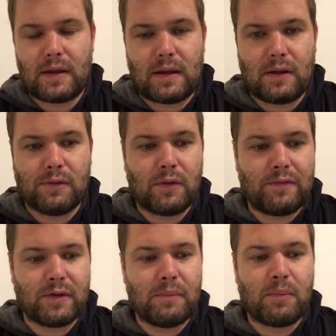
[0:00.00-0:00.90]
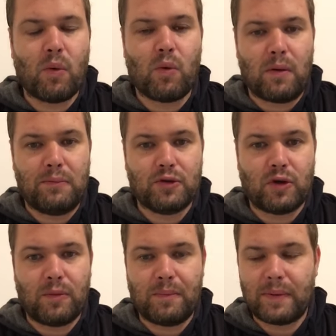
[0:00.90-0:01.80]
a lovely bolt up
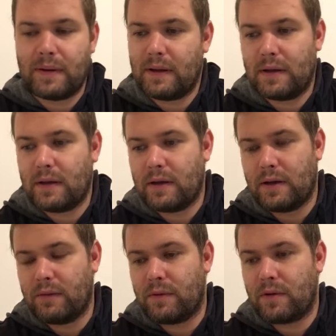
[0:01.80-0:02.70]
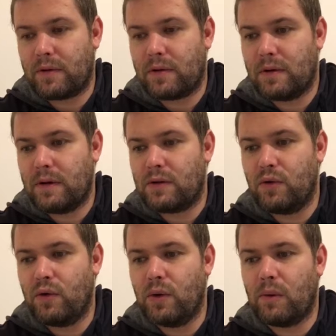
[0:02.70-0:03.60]
job around the
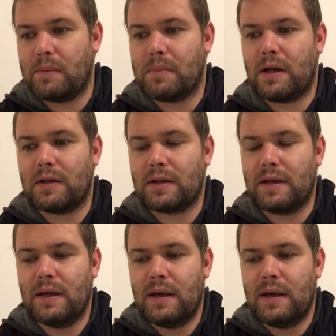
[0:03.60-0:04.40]
2-1 mark,